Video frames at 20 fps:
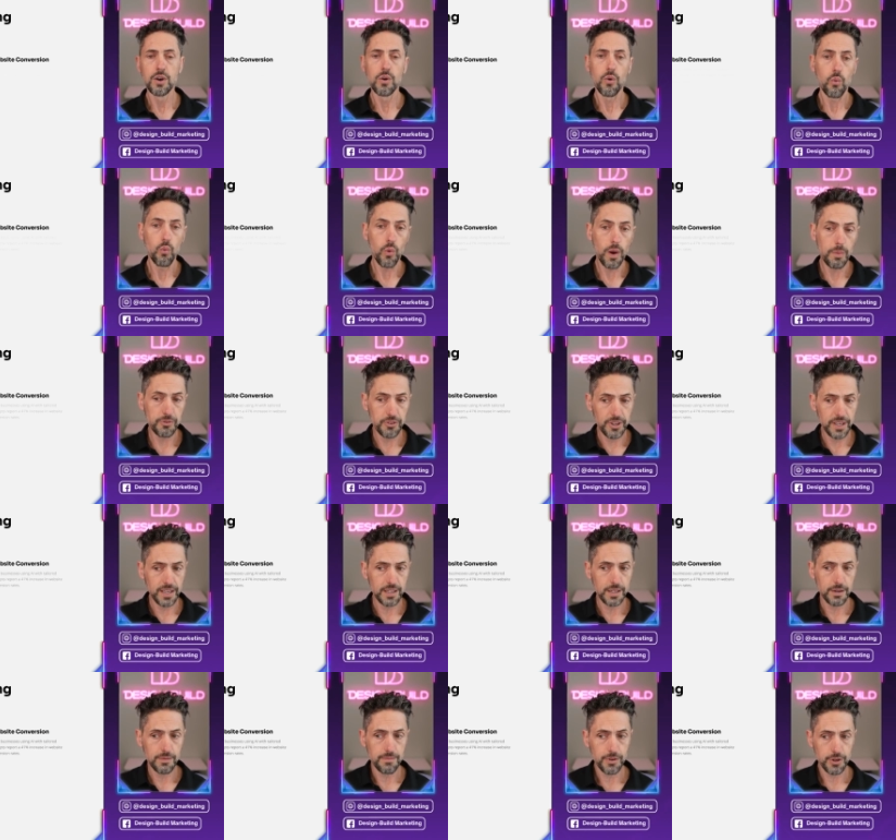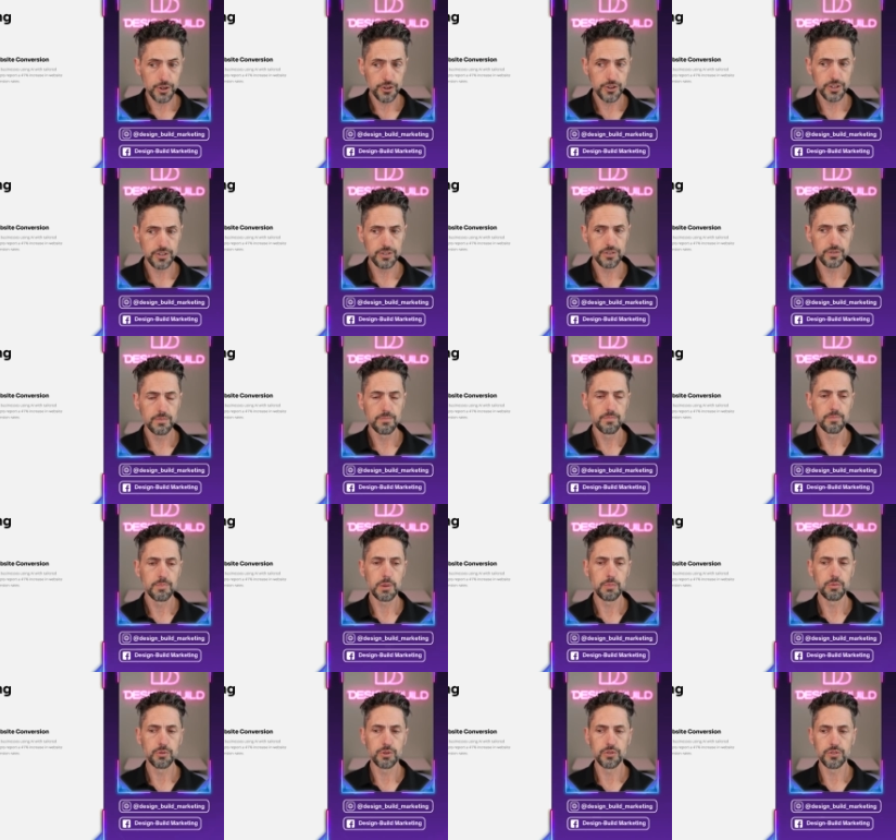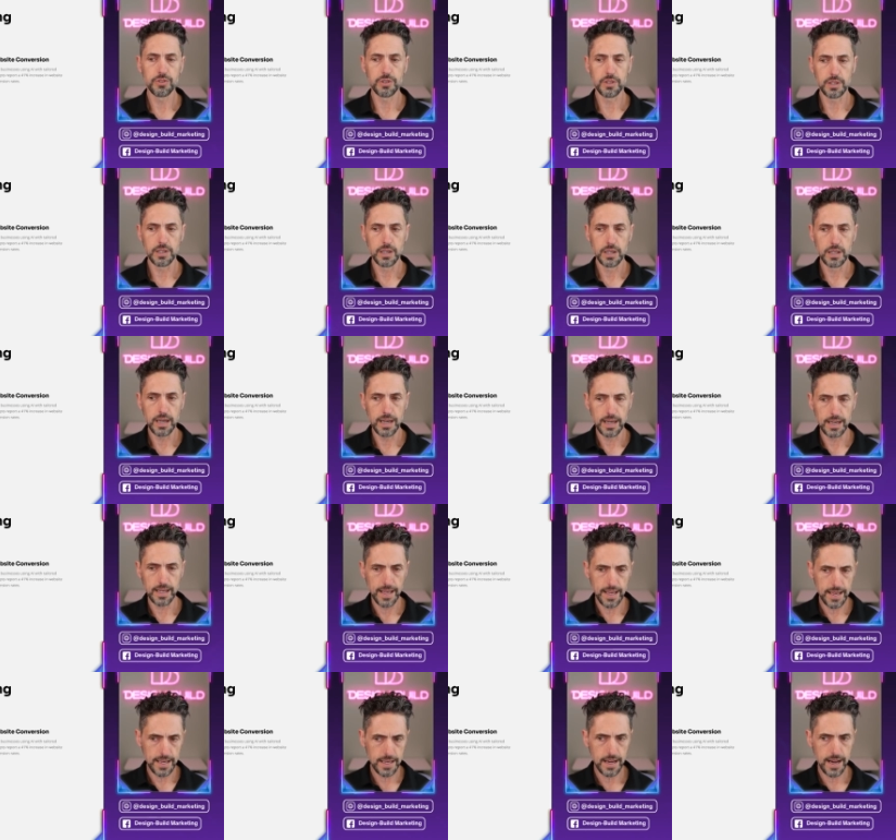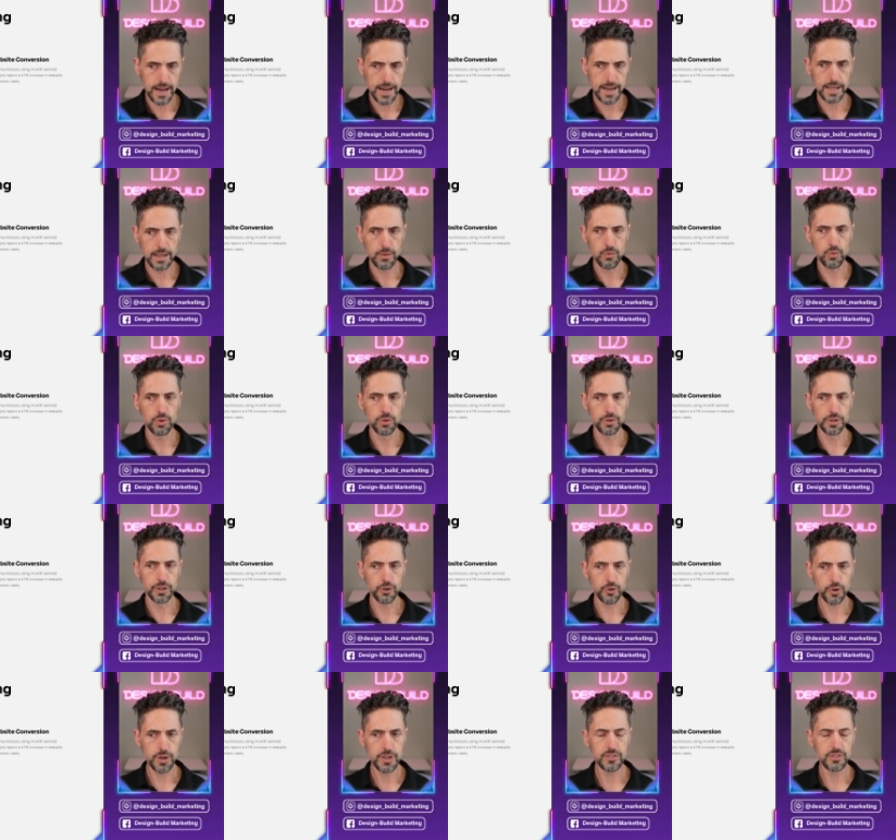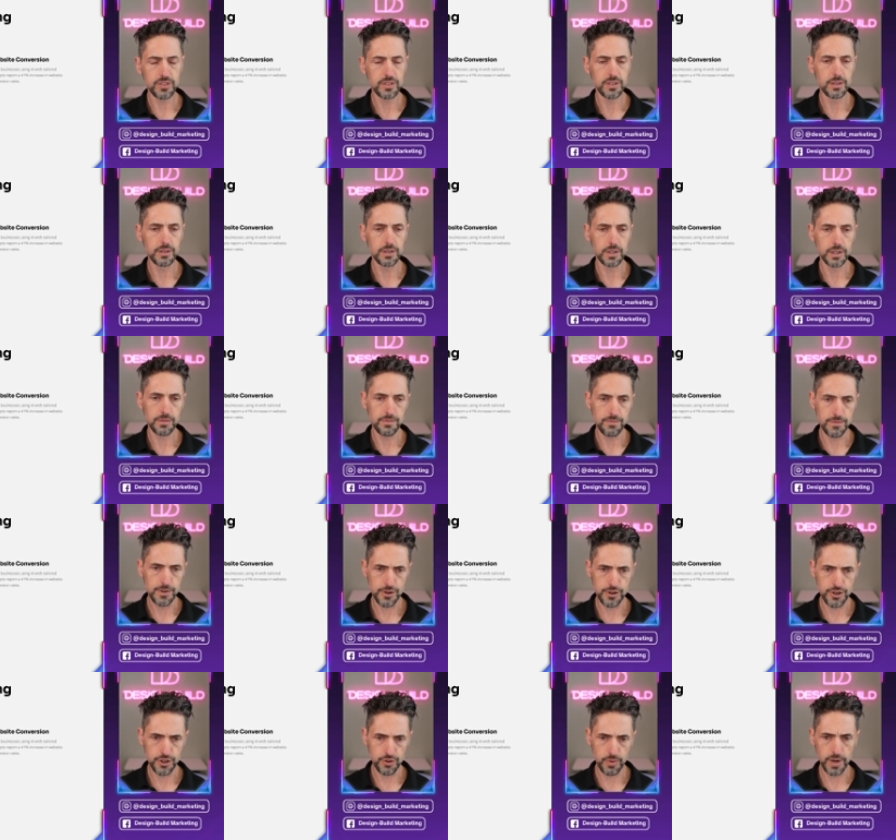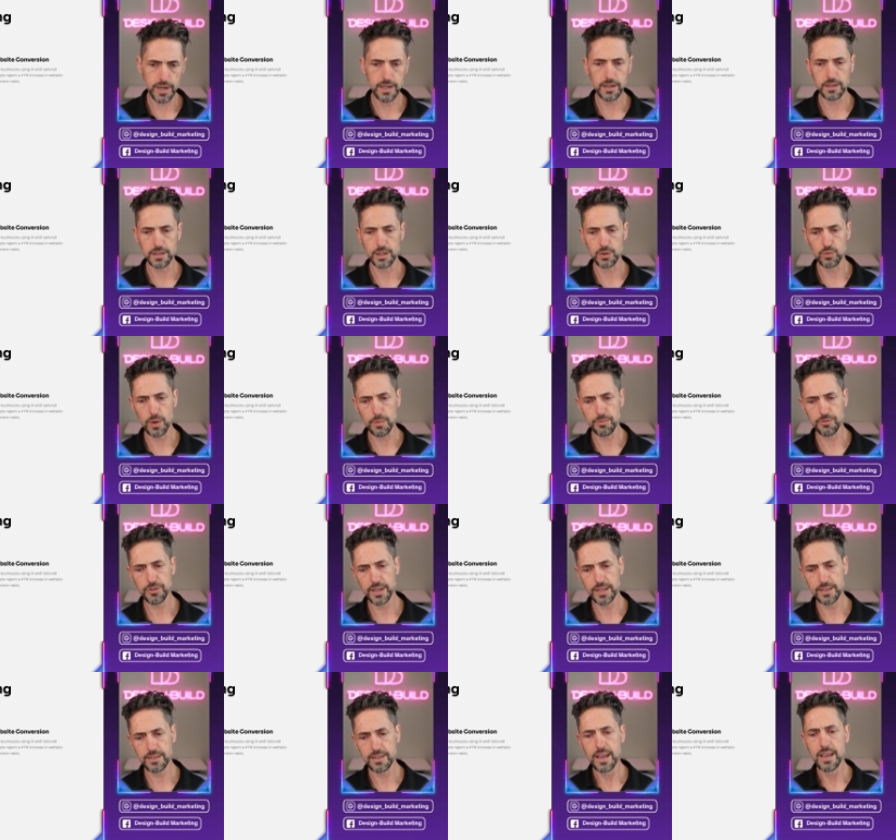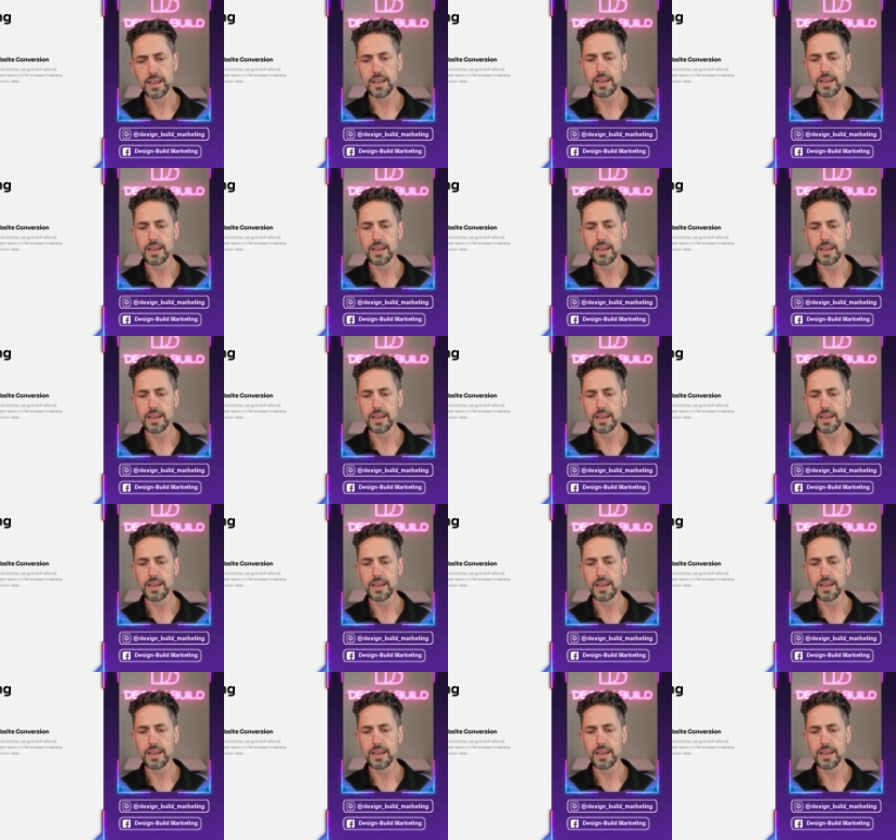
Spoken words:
Website conversions, people using AI will increase the conversion rate on their websites.